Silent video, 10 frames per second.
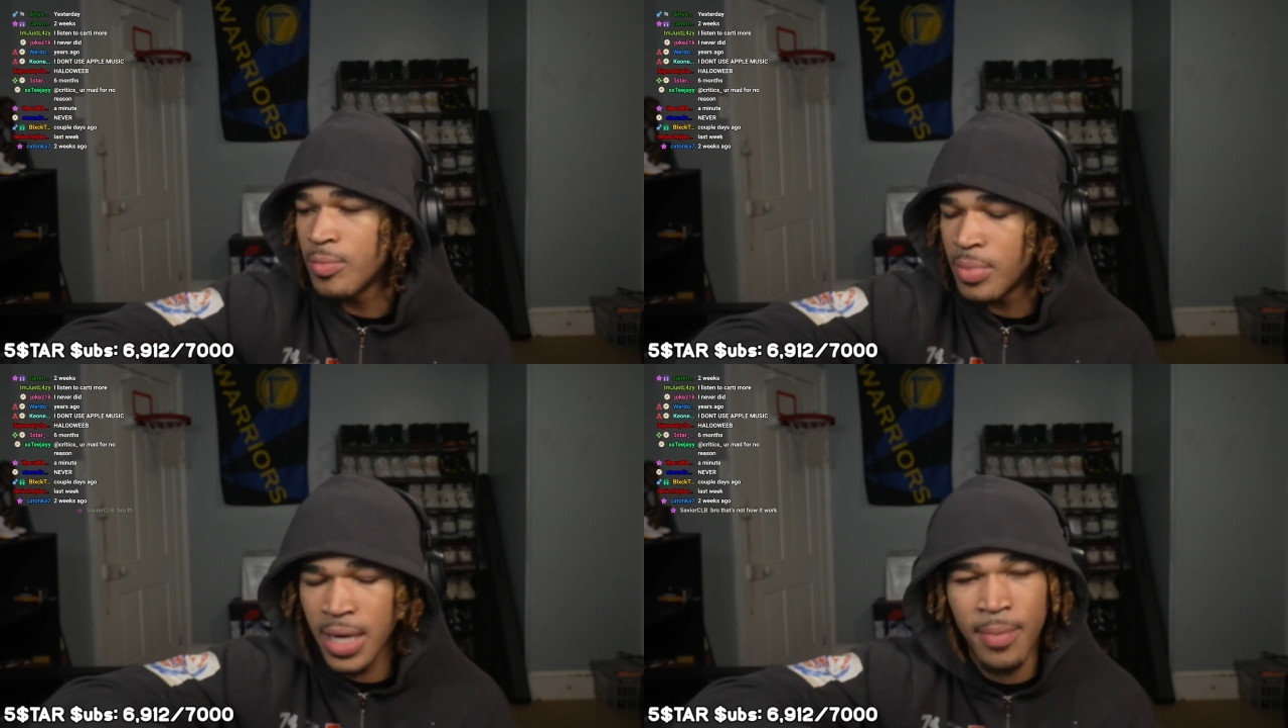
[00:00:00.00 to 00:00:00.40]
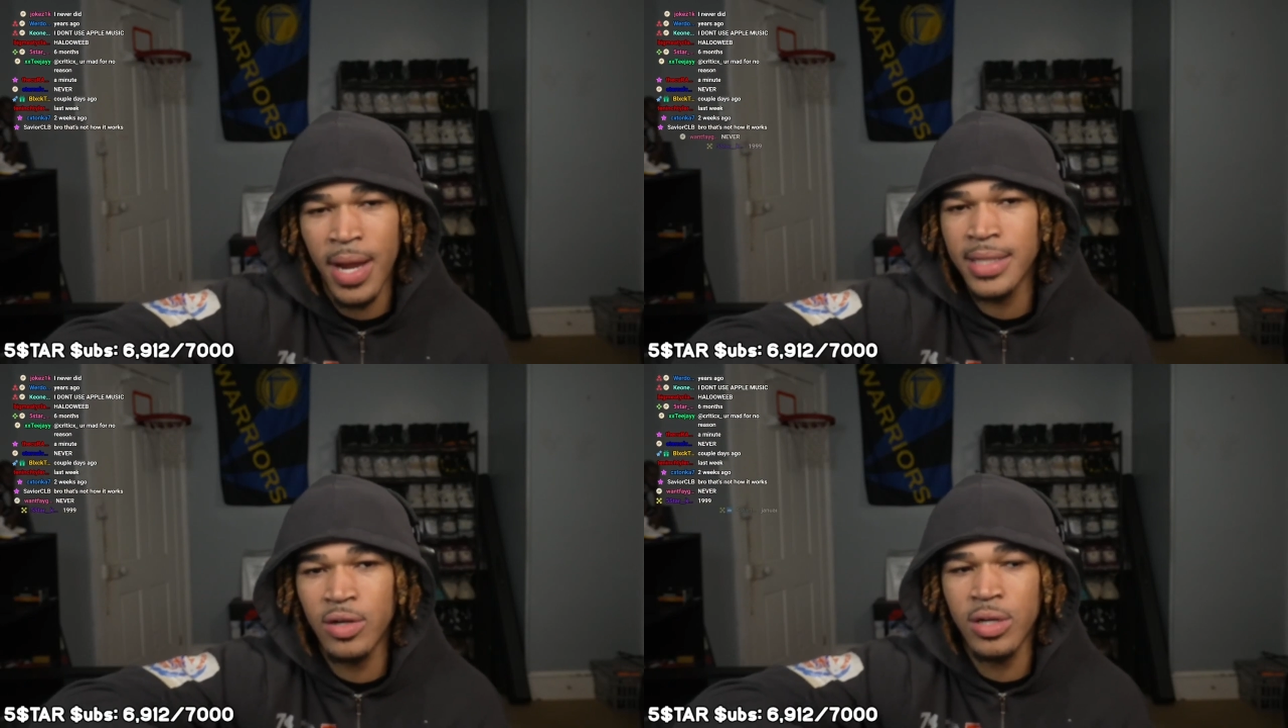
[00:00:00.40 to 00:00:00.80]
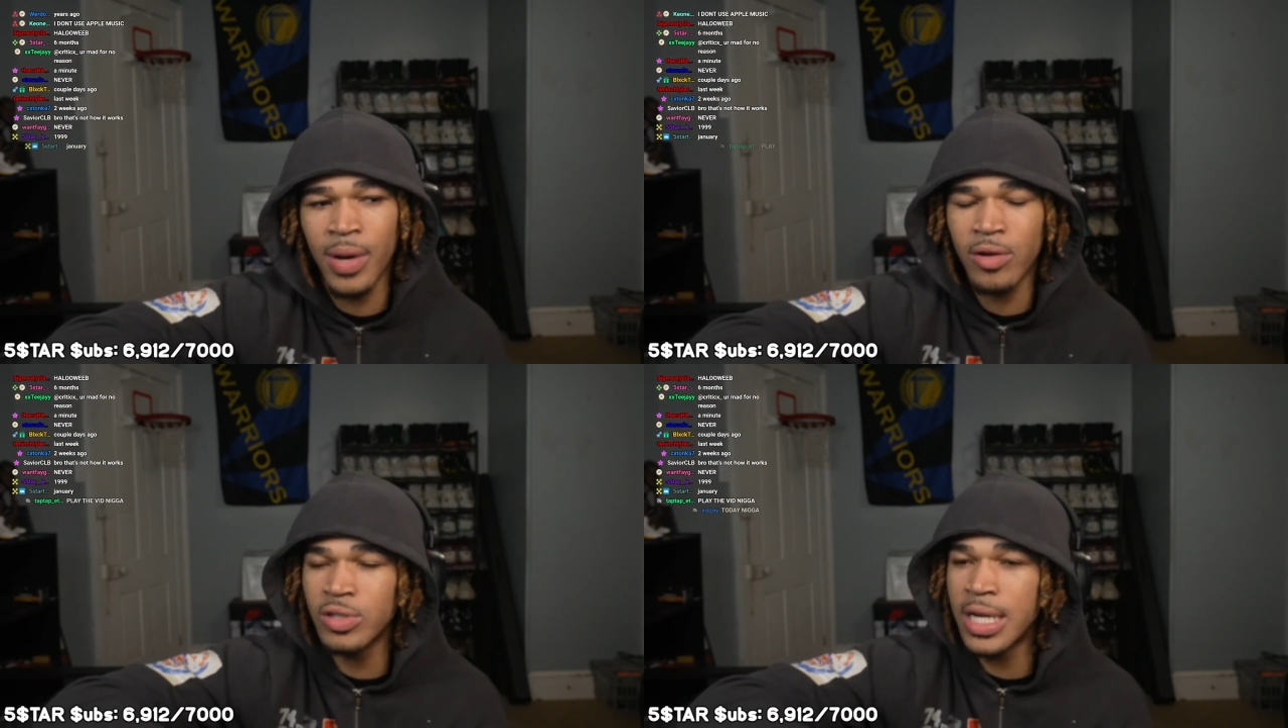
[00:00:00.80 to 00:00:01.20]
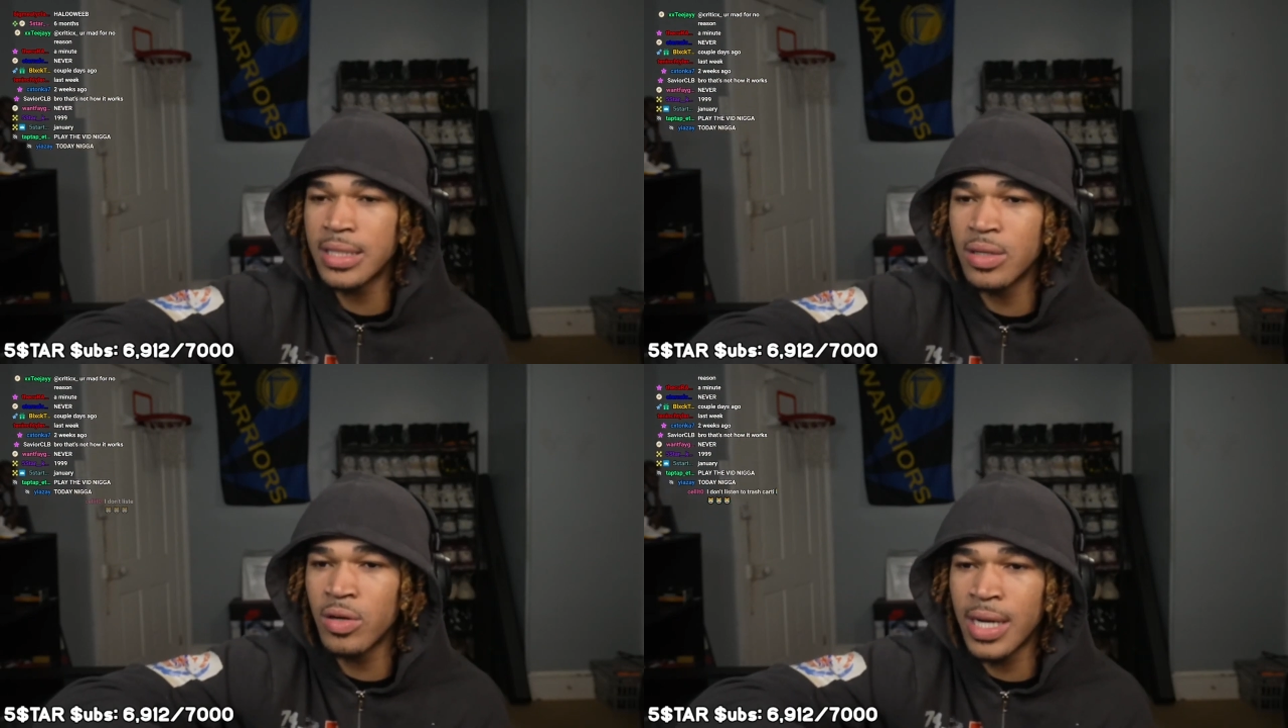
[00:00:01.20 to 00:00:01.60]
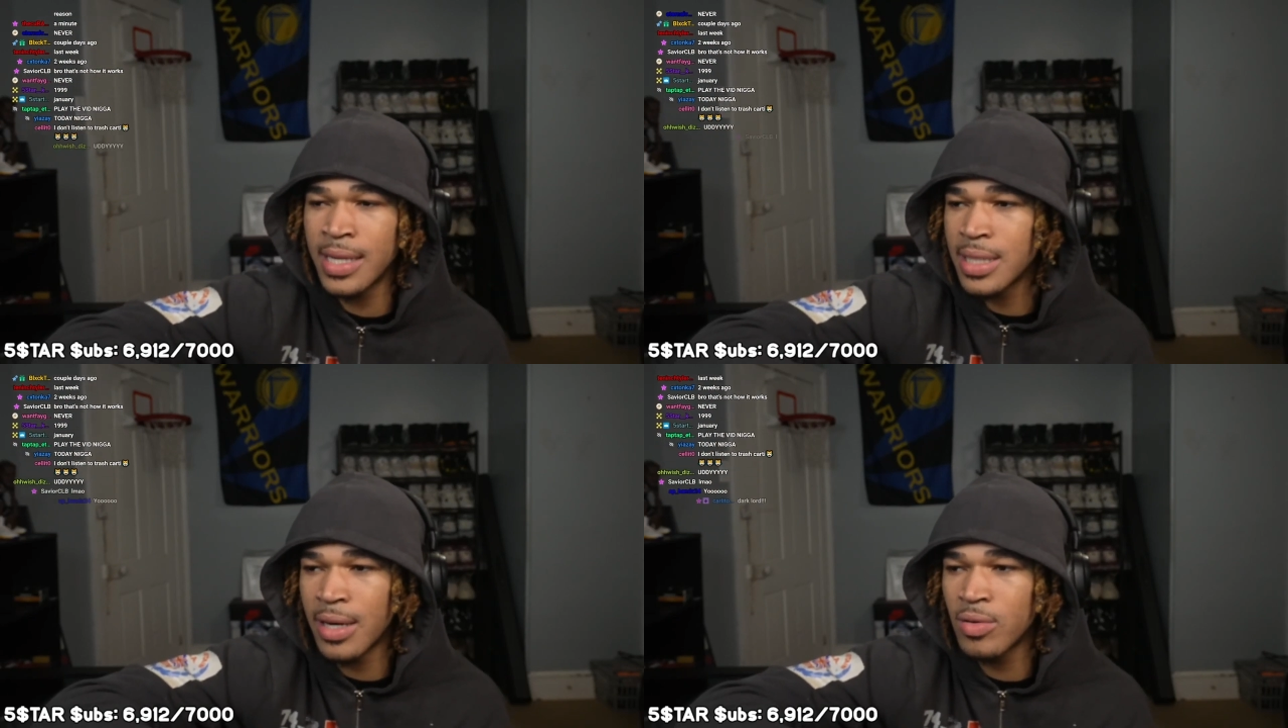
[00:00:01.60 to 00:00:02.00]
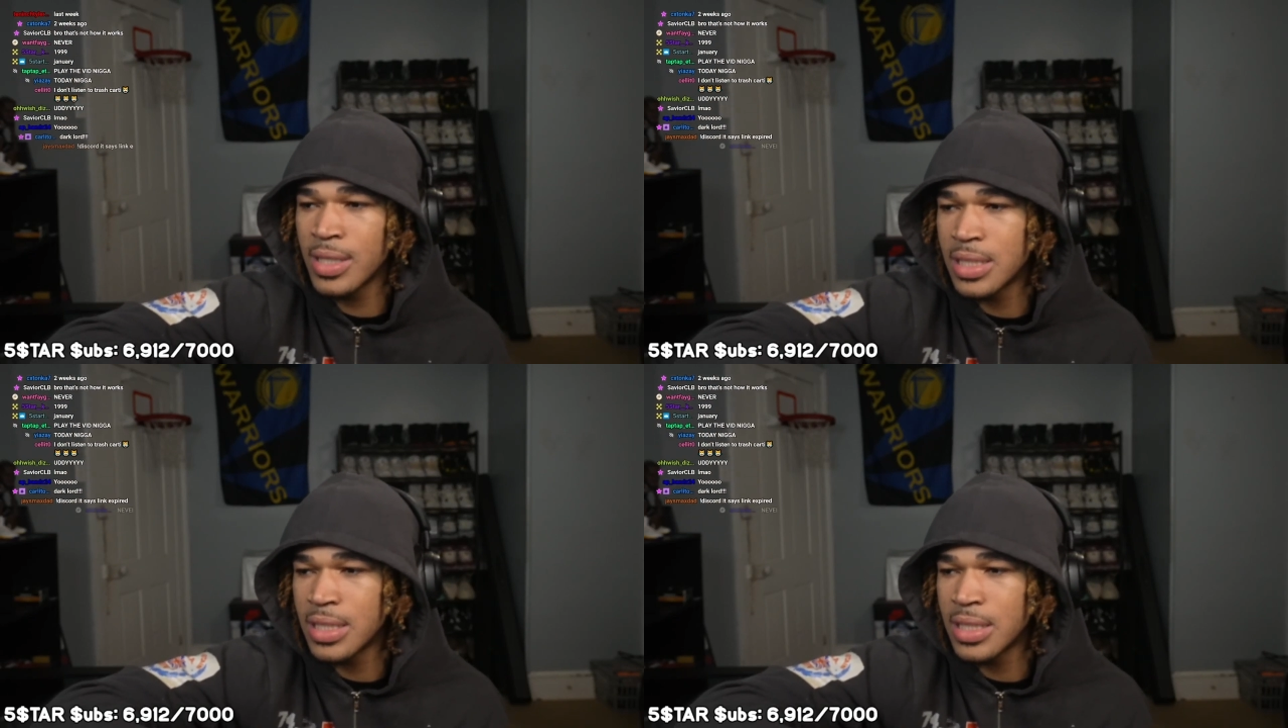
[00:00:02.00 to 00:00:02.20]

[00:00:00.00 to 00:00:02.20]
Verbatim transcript: But I'm not turning Michael Jackson on. That's I don't listen